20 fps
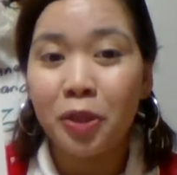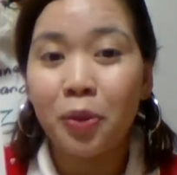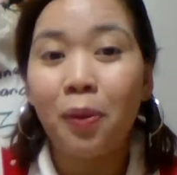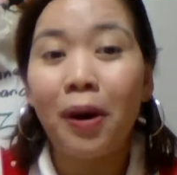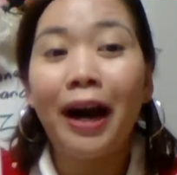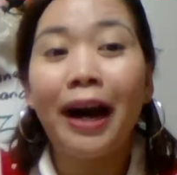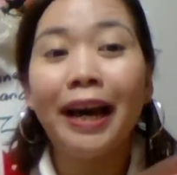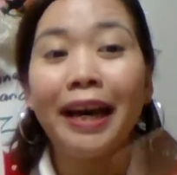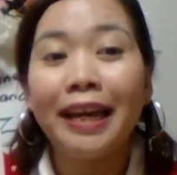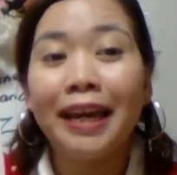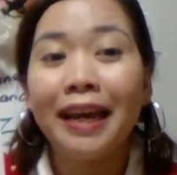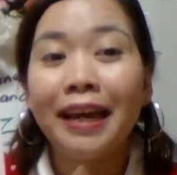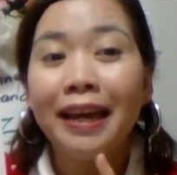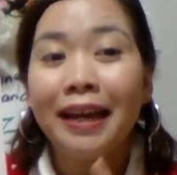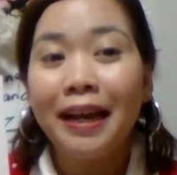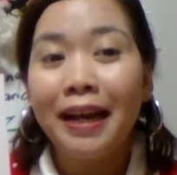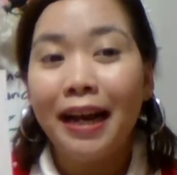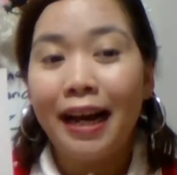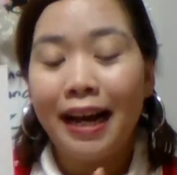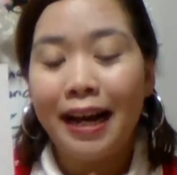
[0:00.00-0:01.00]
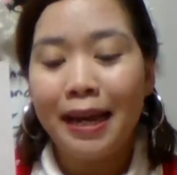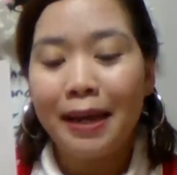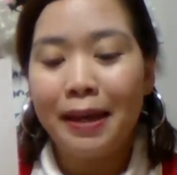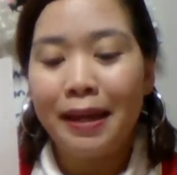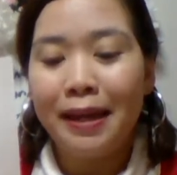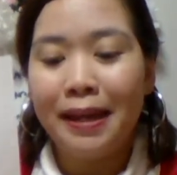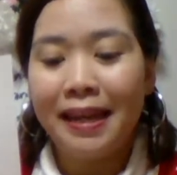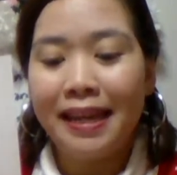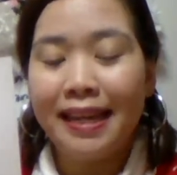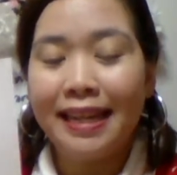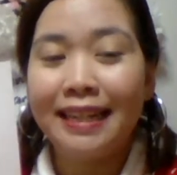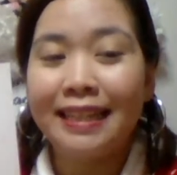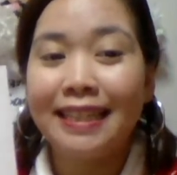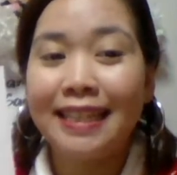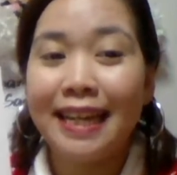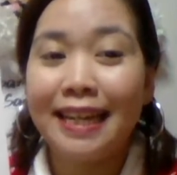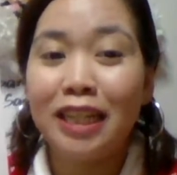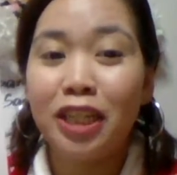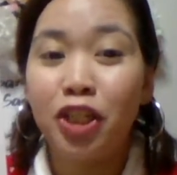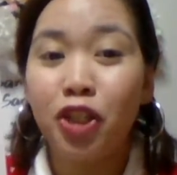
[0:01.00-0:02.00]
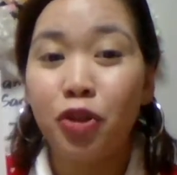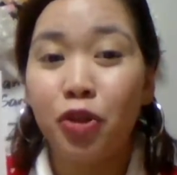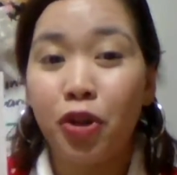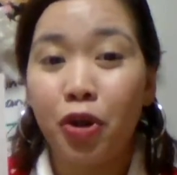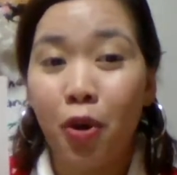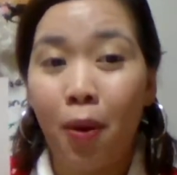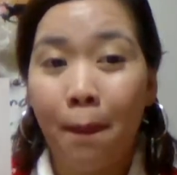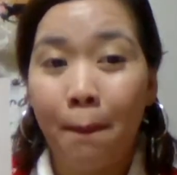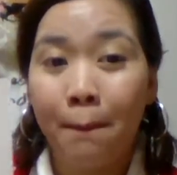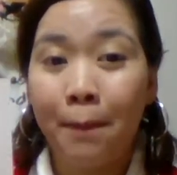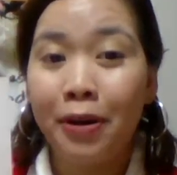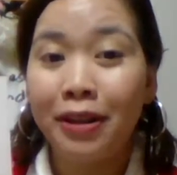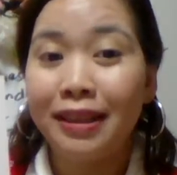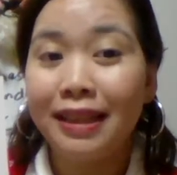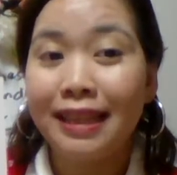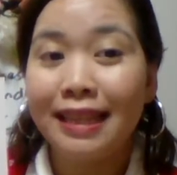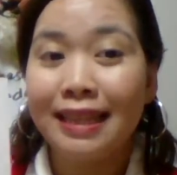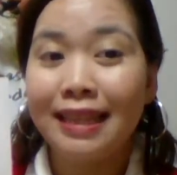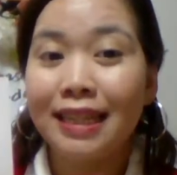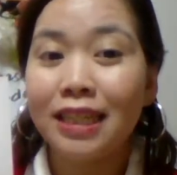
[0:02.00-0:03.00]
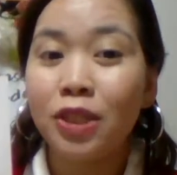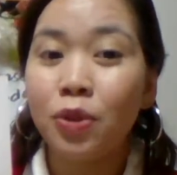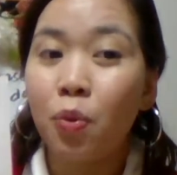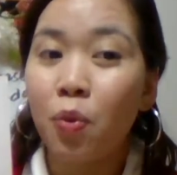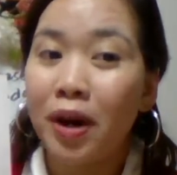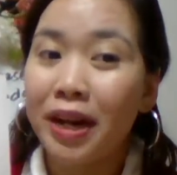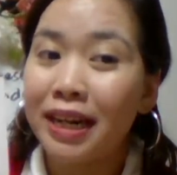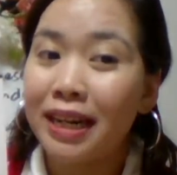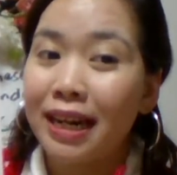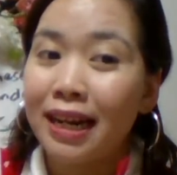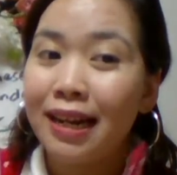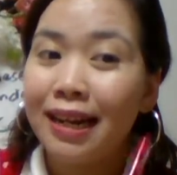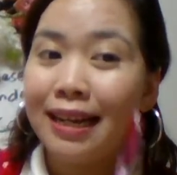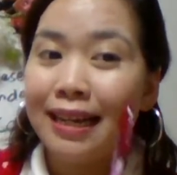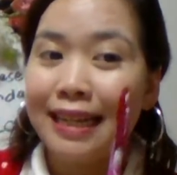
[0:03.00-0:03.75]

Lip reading: So I intend to, you know, put this one